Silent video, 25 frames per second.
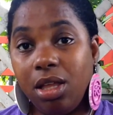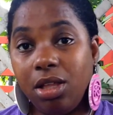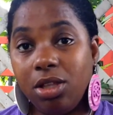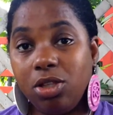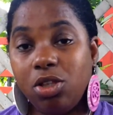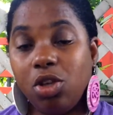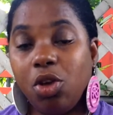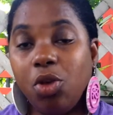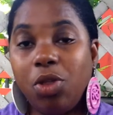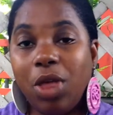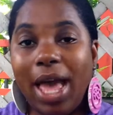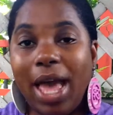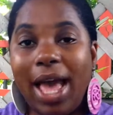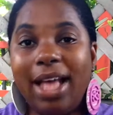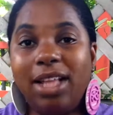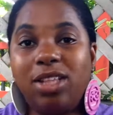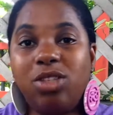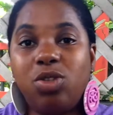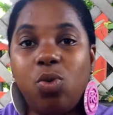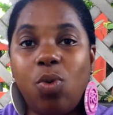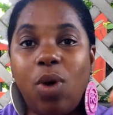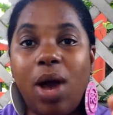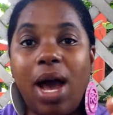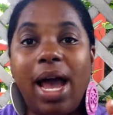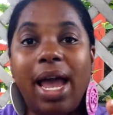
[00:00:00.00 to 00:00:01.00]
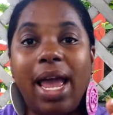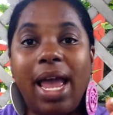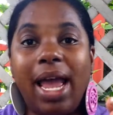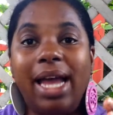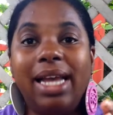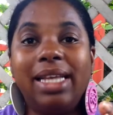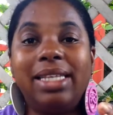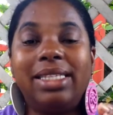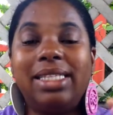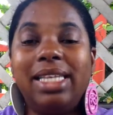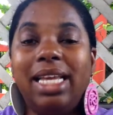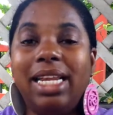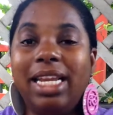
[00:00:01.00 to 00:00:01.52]
So that's why
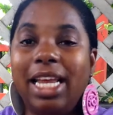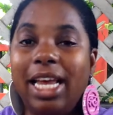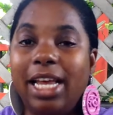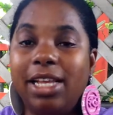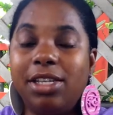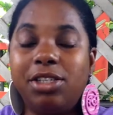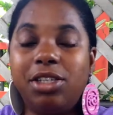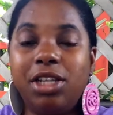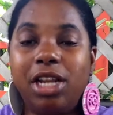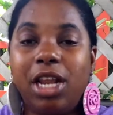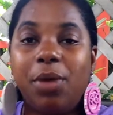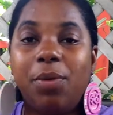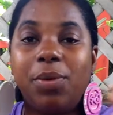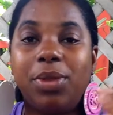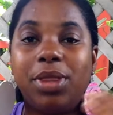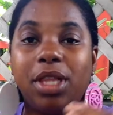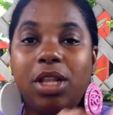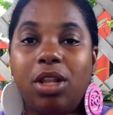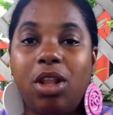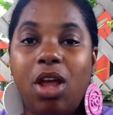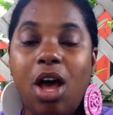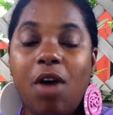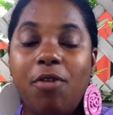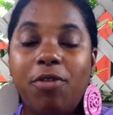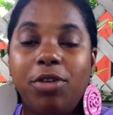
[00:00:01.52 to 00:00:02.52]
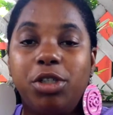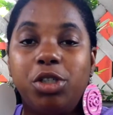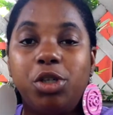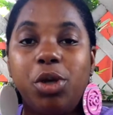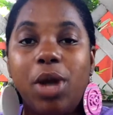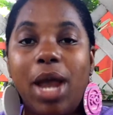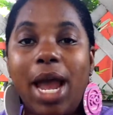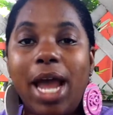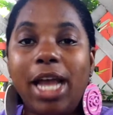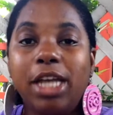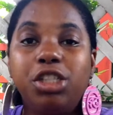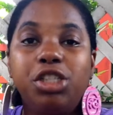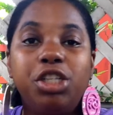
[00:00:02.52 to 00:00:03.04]
I said yesterday with the law of
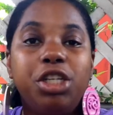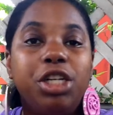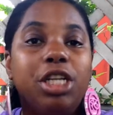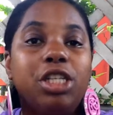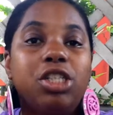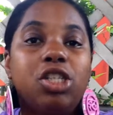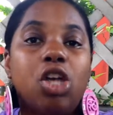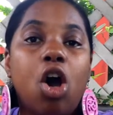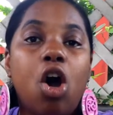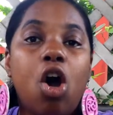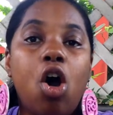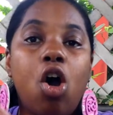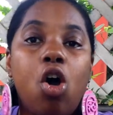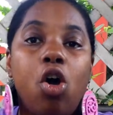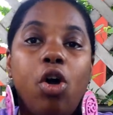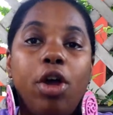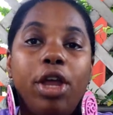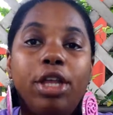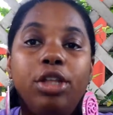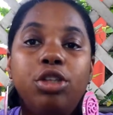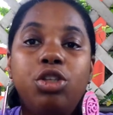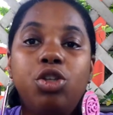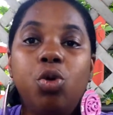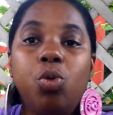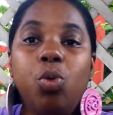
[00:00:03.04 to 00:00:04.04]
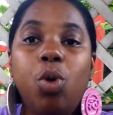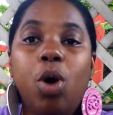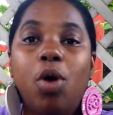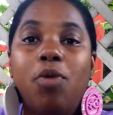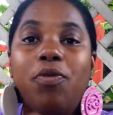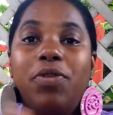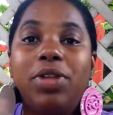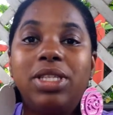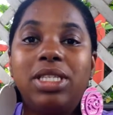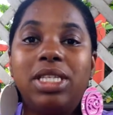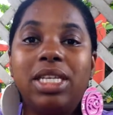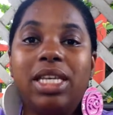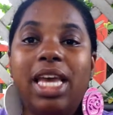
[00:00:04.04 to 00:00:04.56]
attraction, it's all
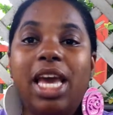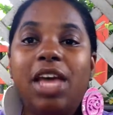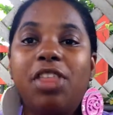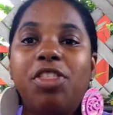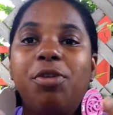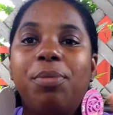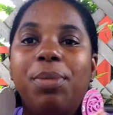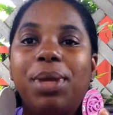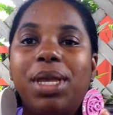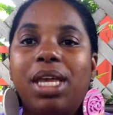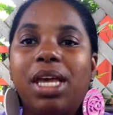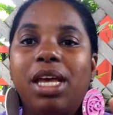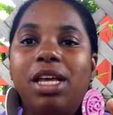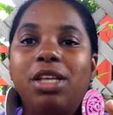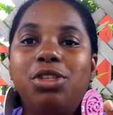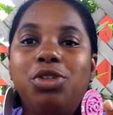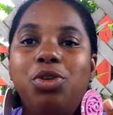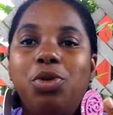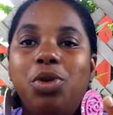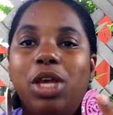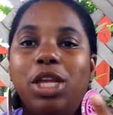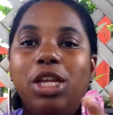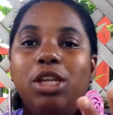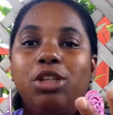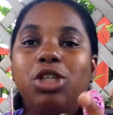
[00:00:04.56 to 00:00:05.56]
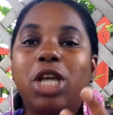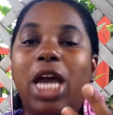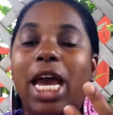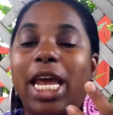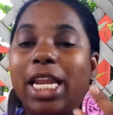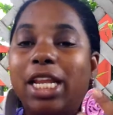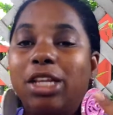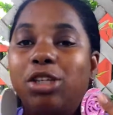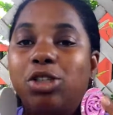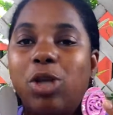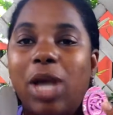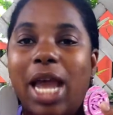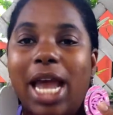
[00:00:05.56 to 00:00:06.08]
interwoven together because you can try to
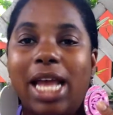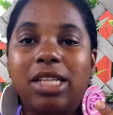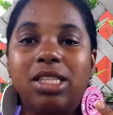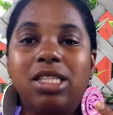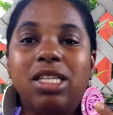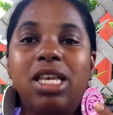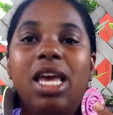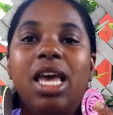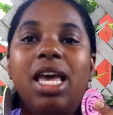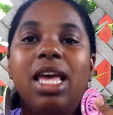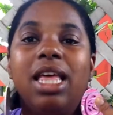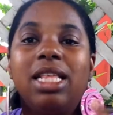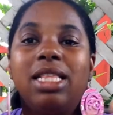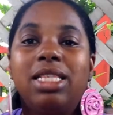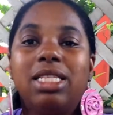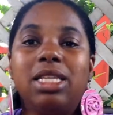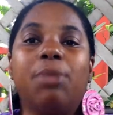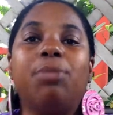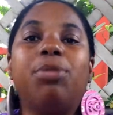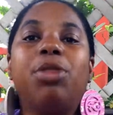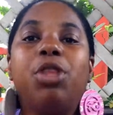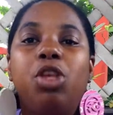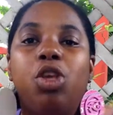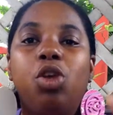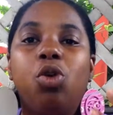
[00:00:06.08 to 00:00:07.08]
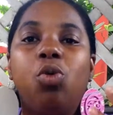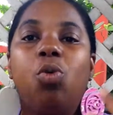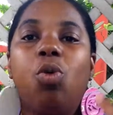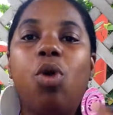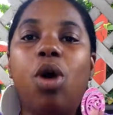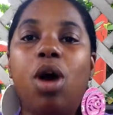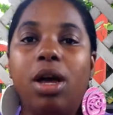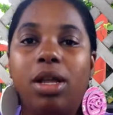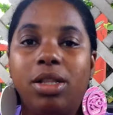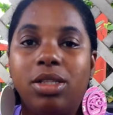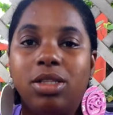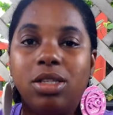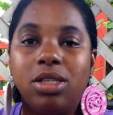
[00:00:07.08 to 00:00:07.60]
attract something you
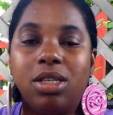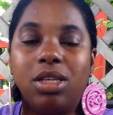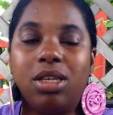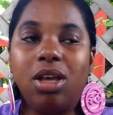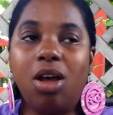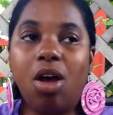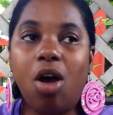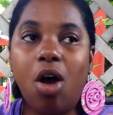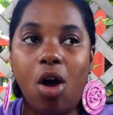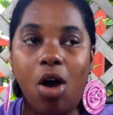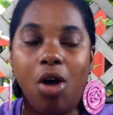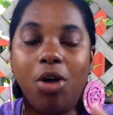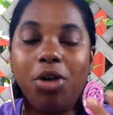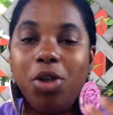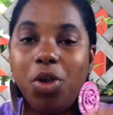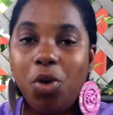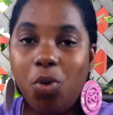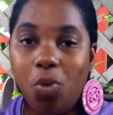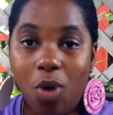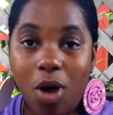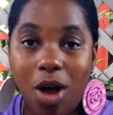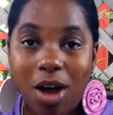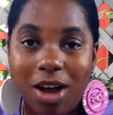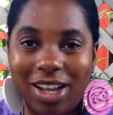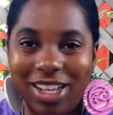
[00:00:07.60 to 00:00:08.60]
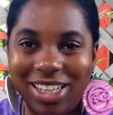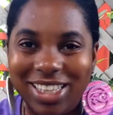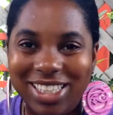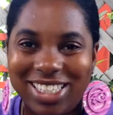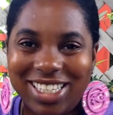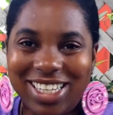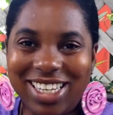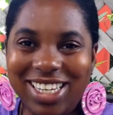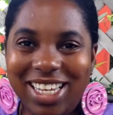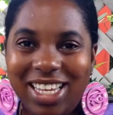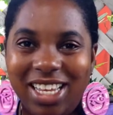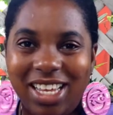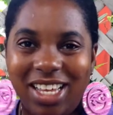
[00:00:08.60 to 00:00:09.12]
want all you want.
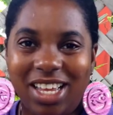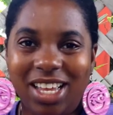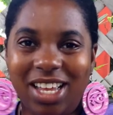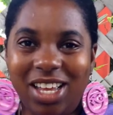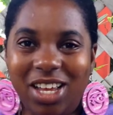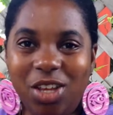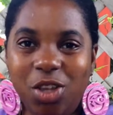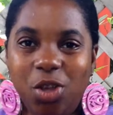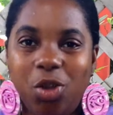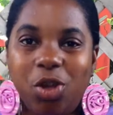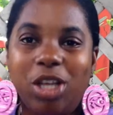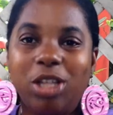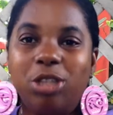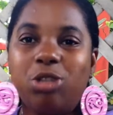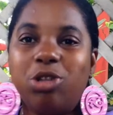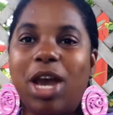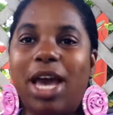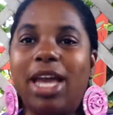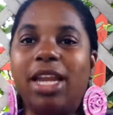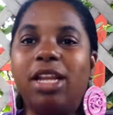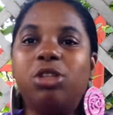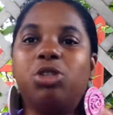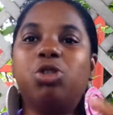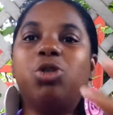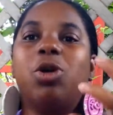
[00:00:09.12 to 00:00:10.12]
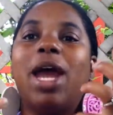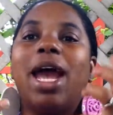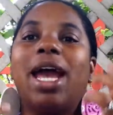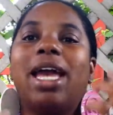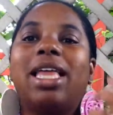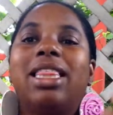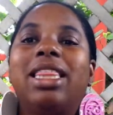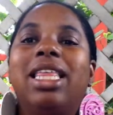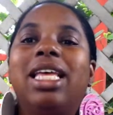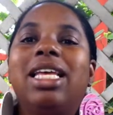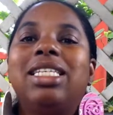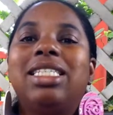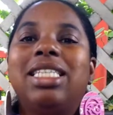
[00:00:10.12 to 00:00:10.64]
You can try to track
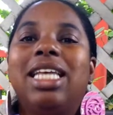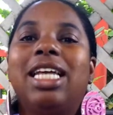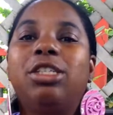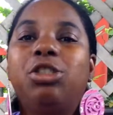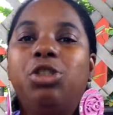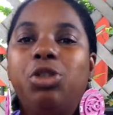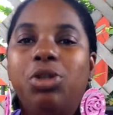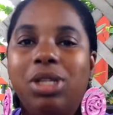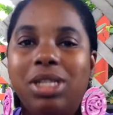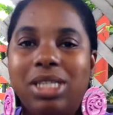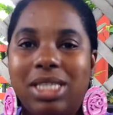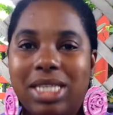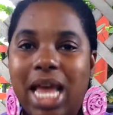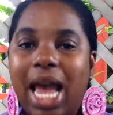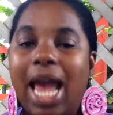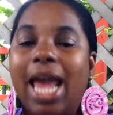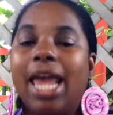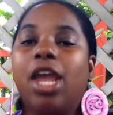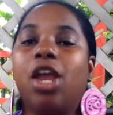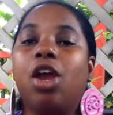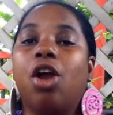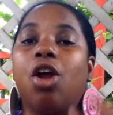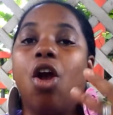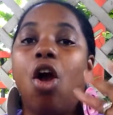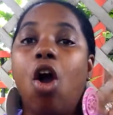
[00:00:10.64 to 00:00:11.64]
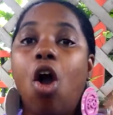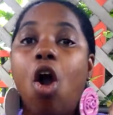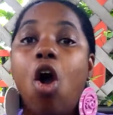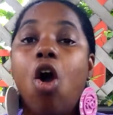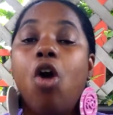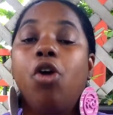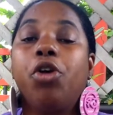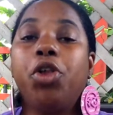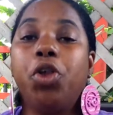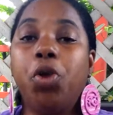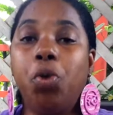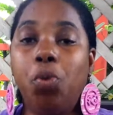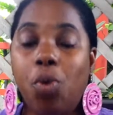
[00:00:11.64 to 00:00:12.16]
things that you desire
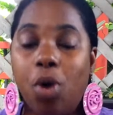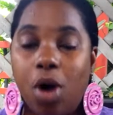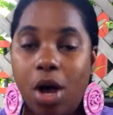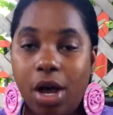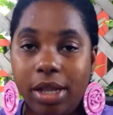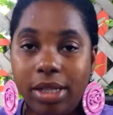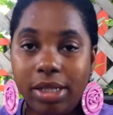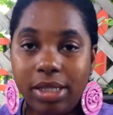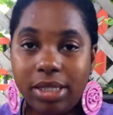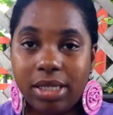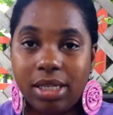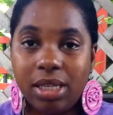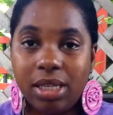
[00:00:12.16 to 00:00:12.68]
all you want.